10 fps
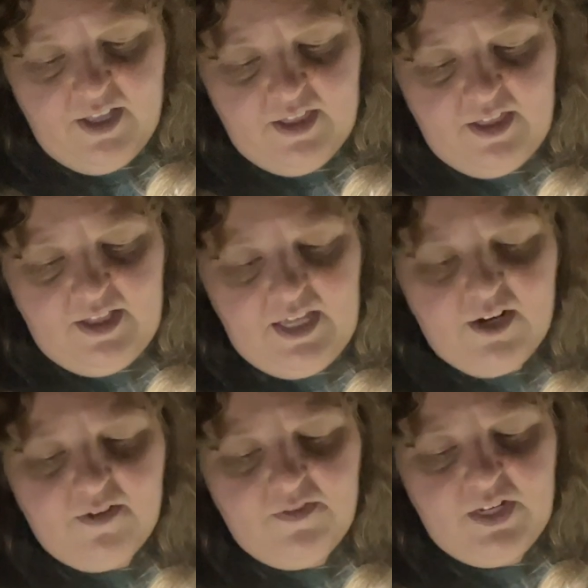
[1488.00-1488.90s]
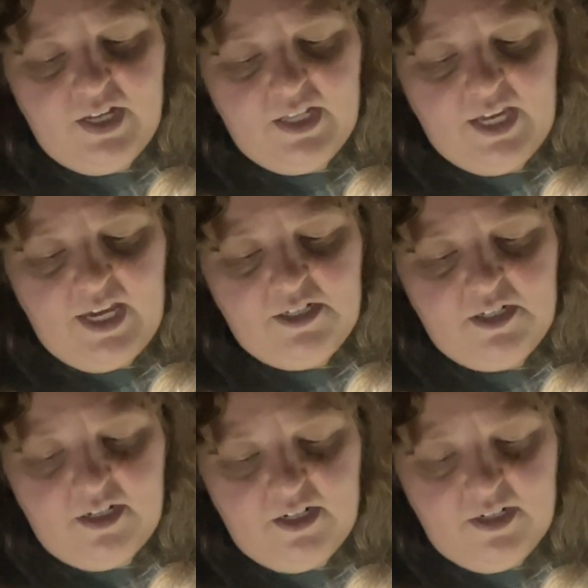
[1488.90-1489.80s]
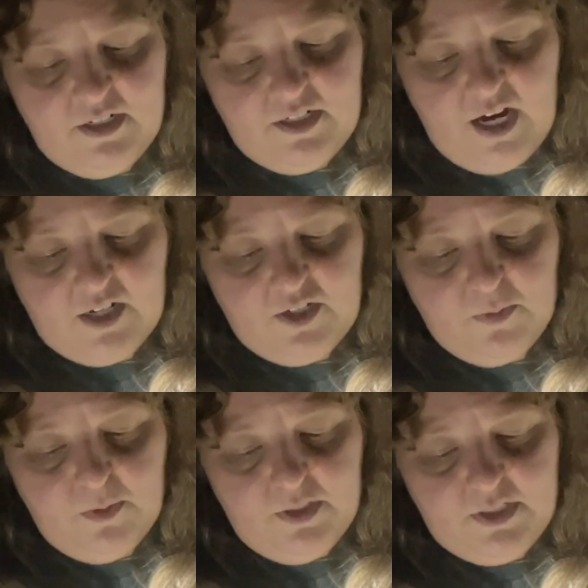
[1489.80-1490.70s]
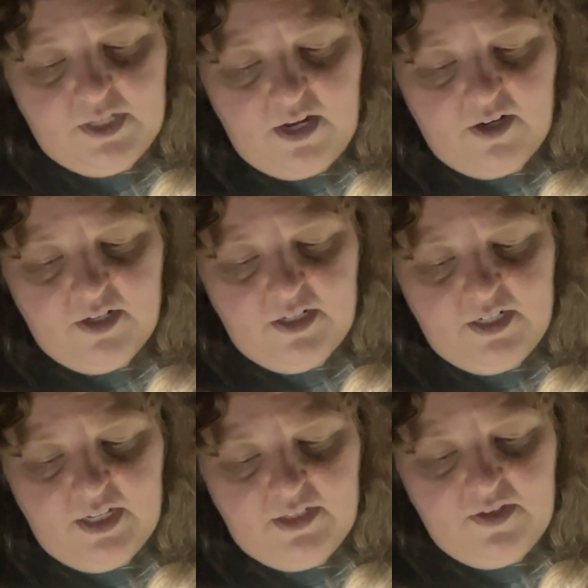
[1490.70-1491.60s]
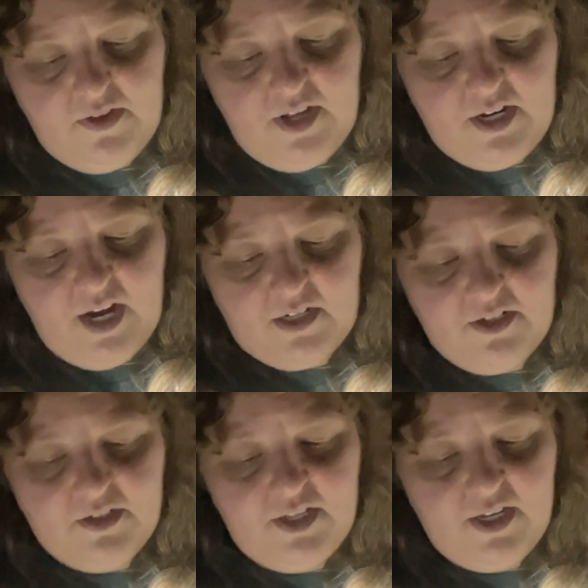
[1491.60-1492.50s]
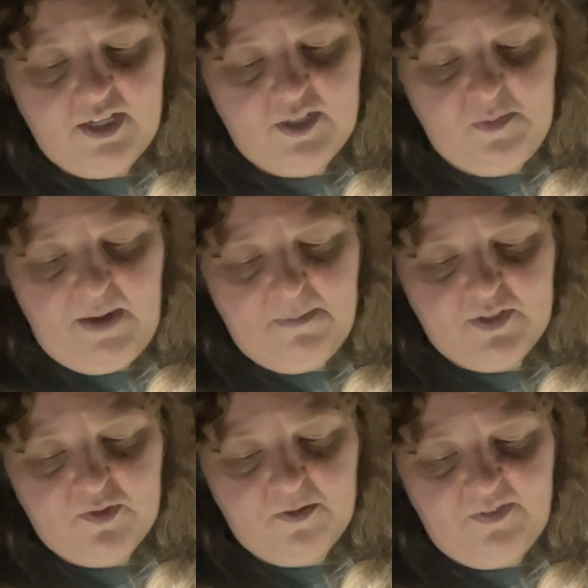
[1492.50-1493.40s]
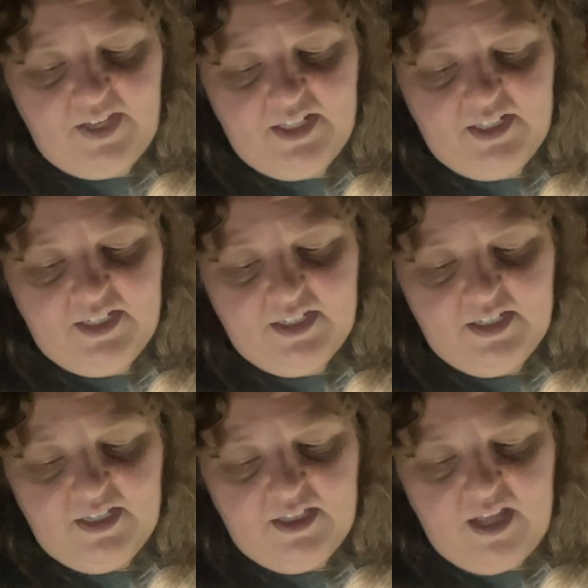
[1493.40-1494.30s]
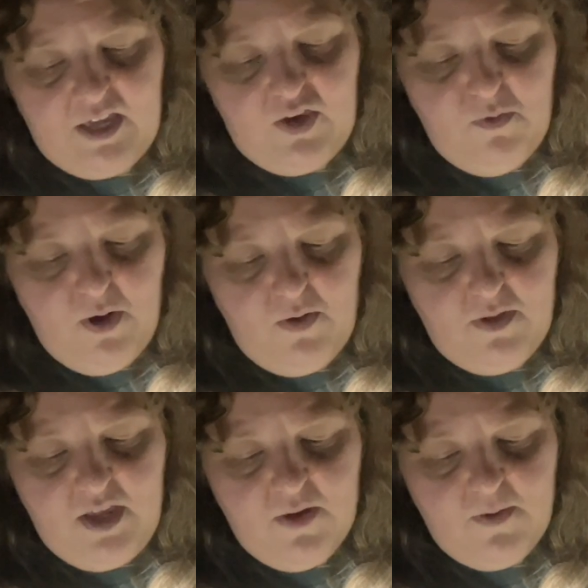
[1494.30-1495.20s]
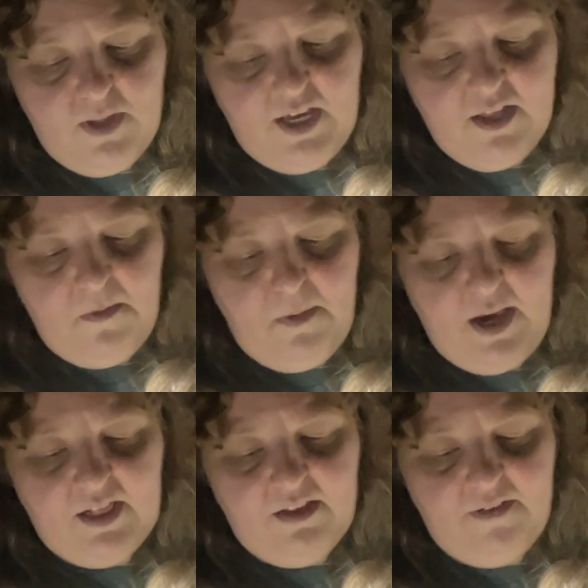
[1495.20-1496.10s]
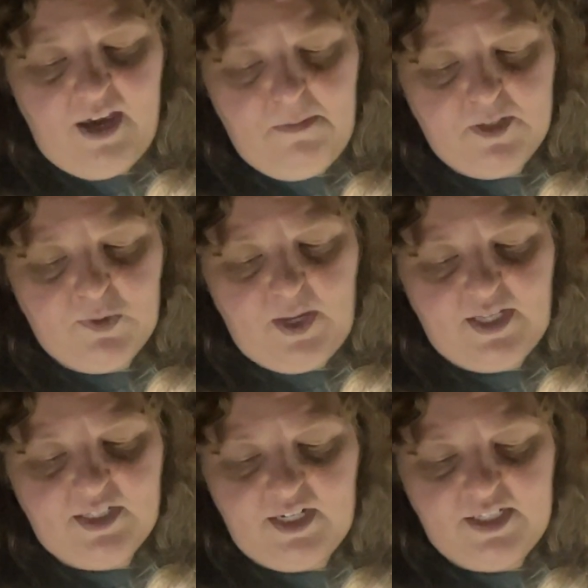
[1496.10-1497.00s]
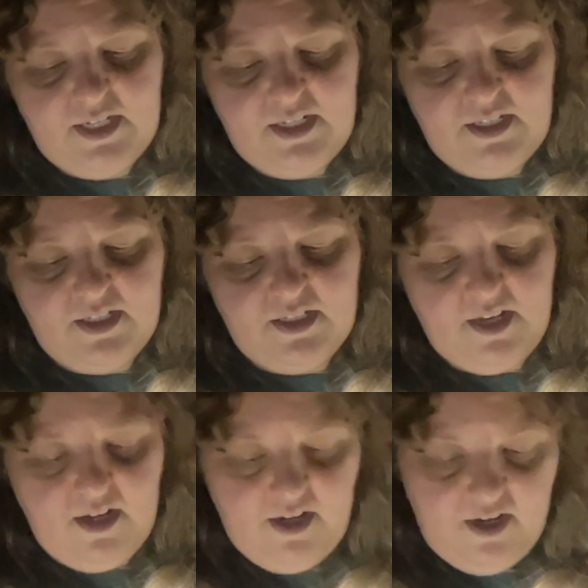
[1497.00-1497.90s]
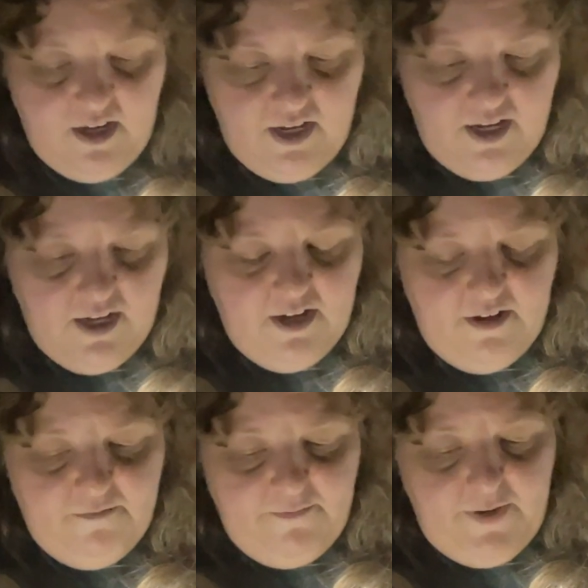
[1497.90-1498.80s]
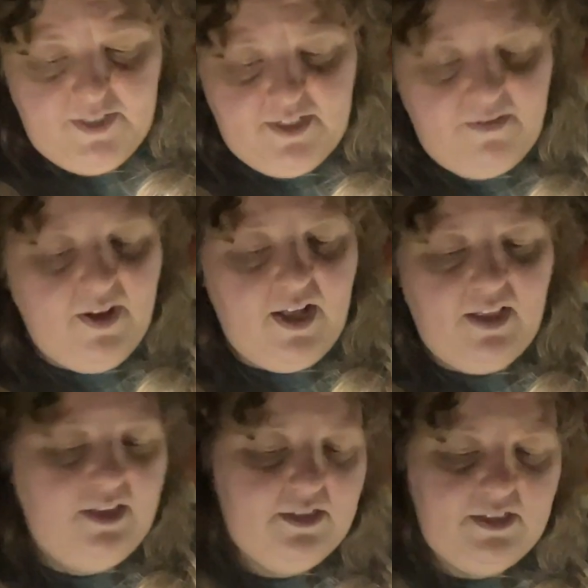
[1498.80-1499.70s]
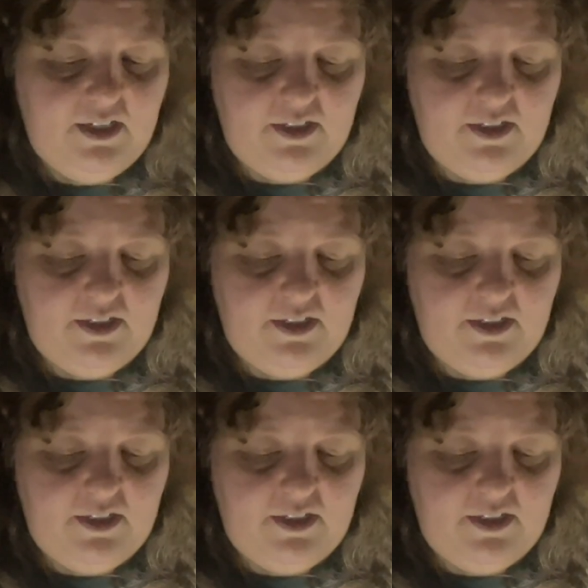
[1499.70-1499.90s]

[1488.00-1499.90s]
The leader of the delegation, Dr. Wolstetter, tells you that Dr. Zinka's papers revealed that you own the only other bottle of hyperspace in existence. First of all, says